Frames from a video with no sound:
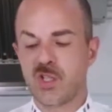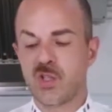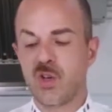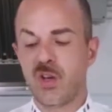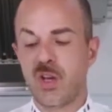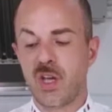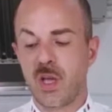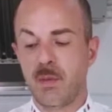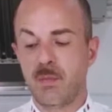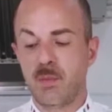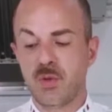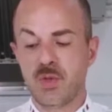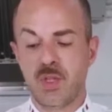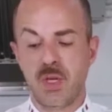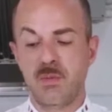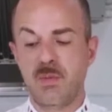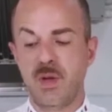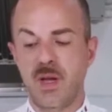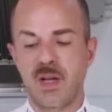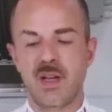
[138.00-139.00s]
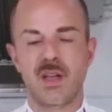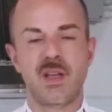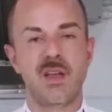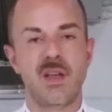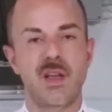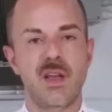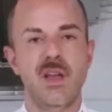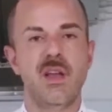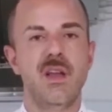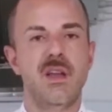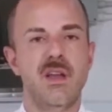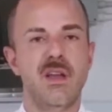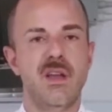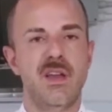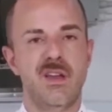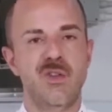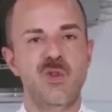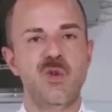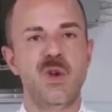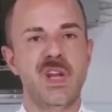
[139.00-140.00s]
to add
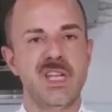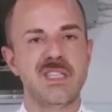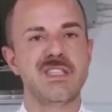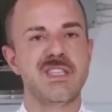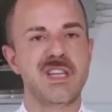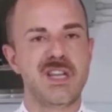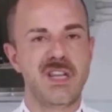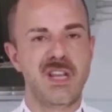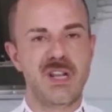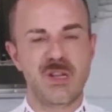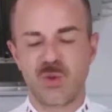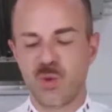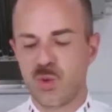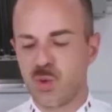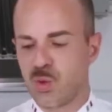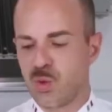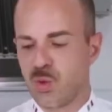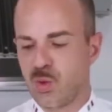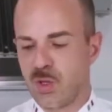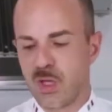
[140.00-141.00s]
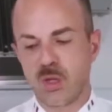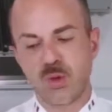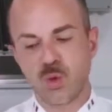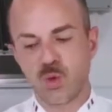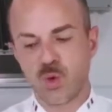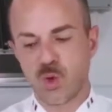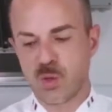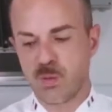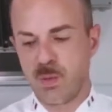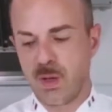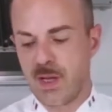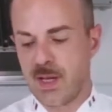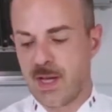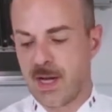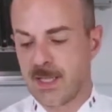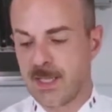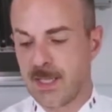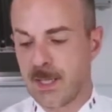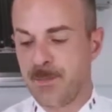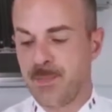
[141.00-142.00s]
a further story that
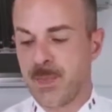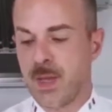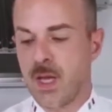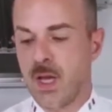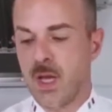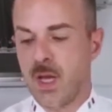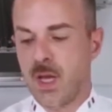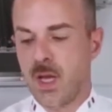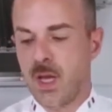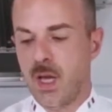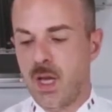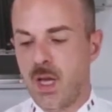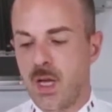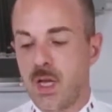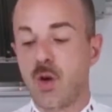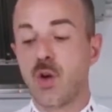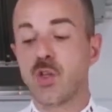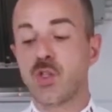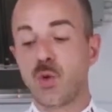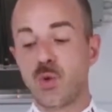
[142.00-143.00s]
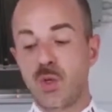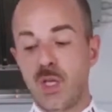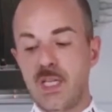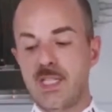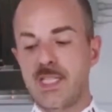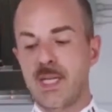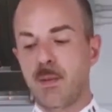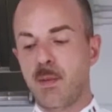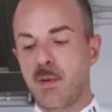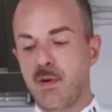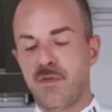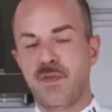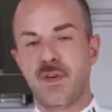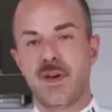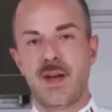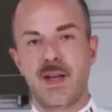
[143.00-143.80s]
might also not be completely false.